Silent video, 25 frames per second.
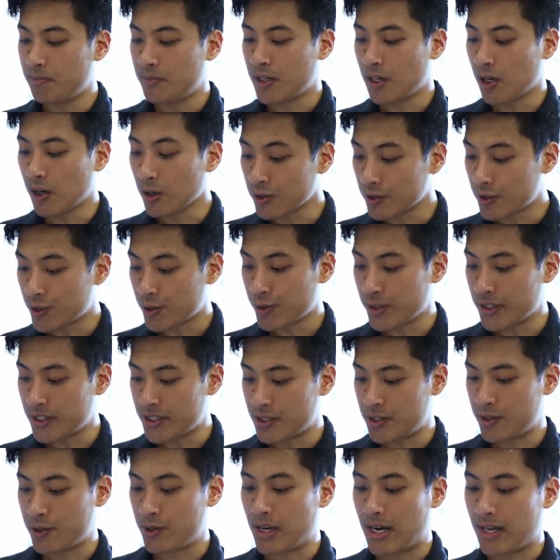
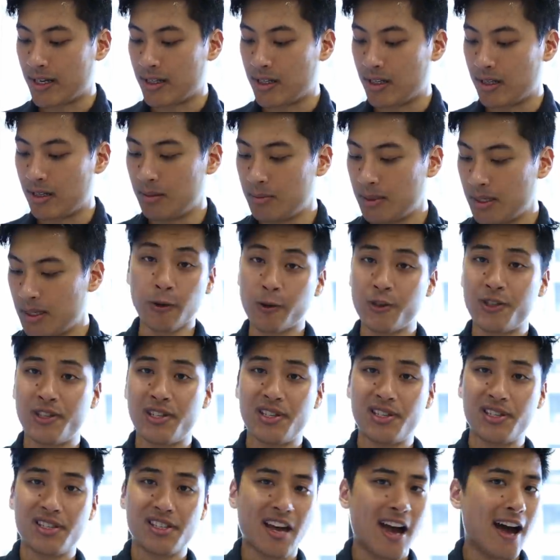cartridge track hub
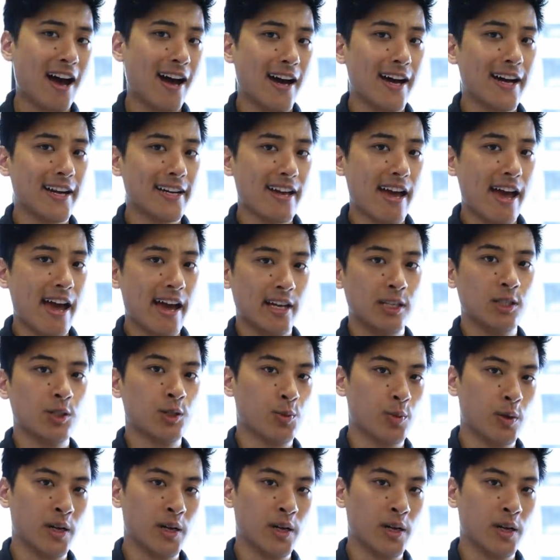versus high-end